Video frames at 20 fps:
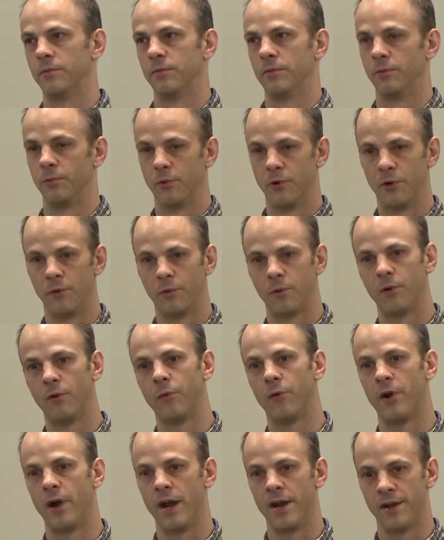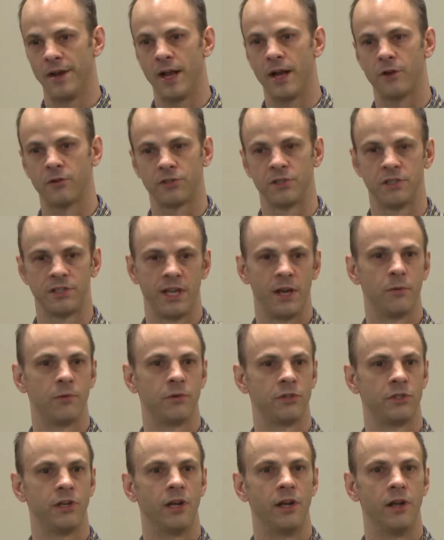Where we're at now, since that
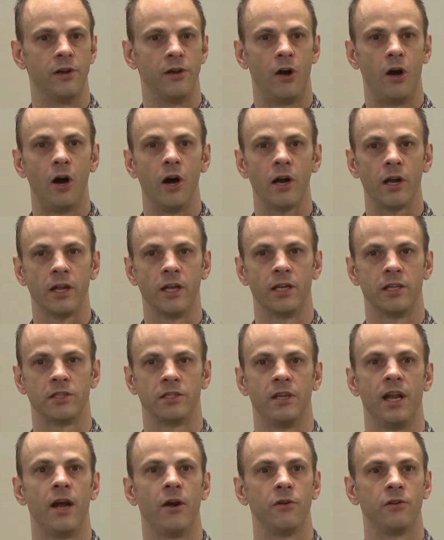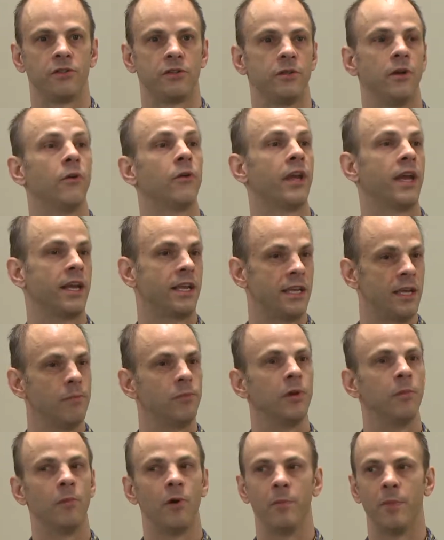was done in August, now it's, okay, keep
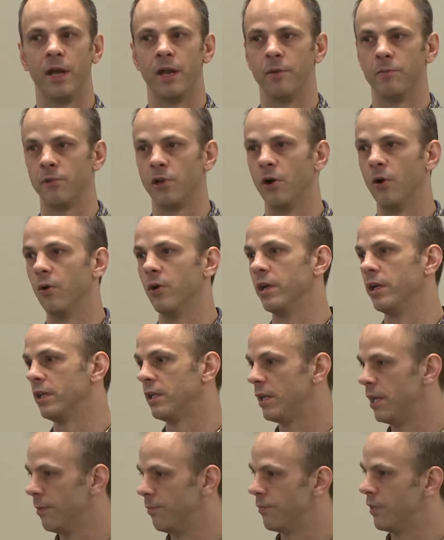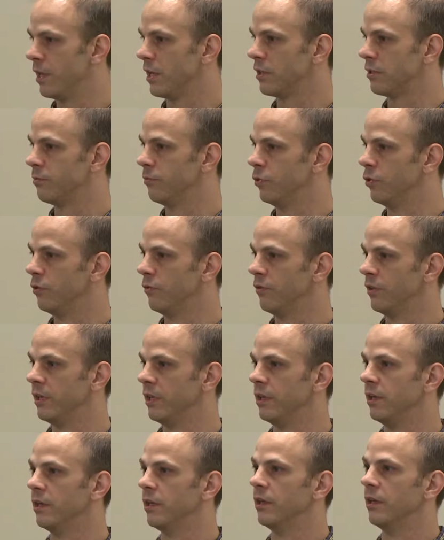the momentum going, keep things
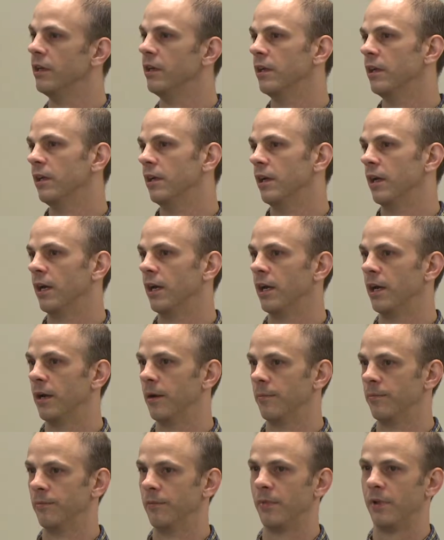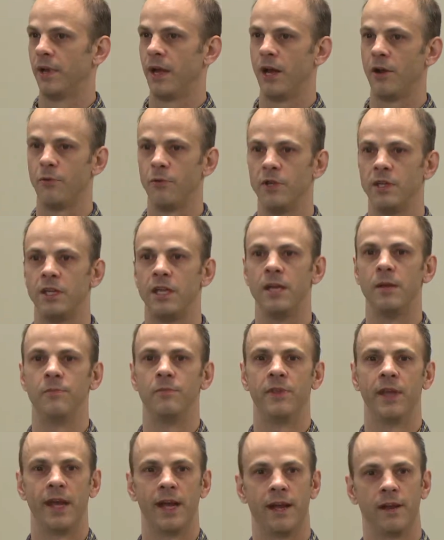moving. How do we keep
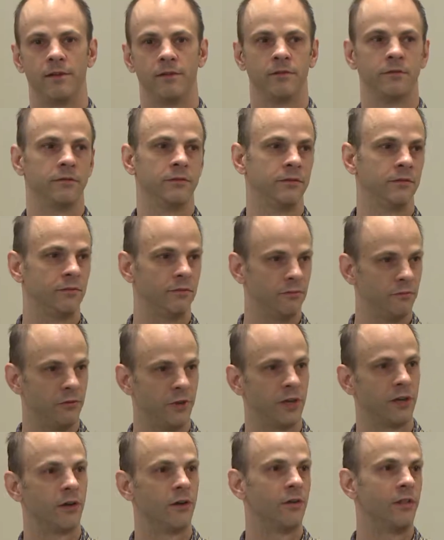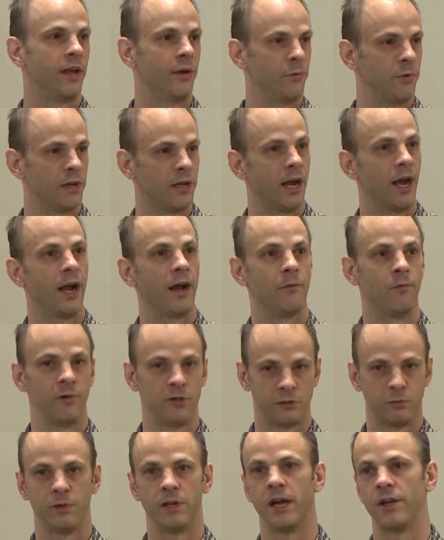that vigor that we got
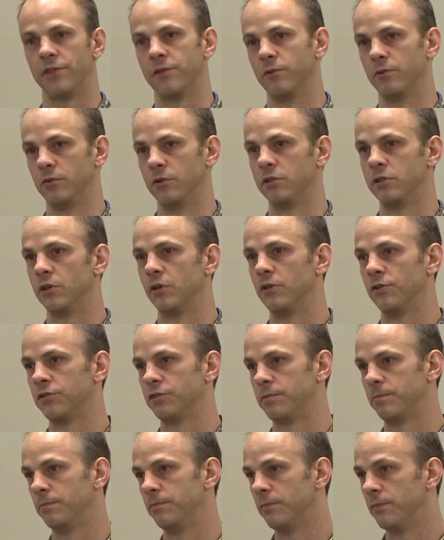once we got the results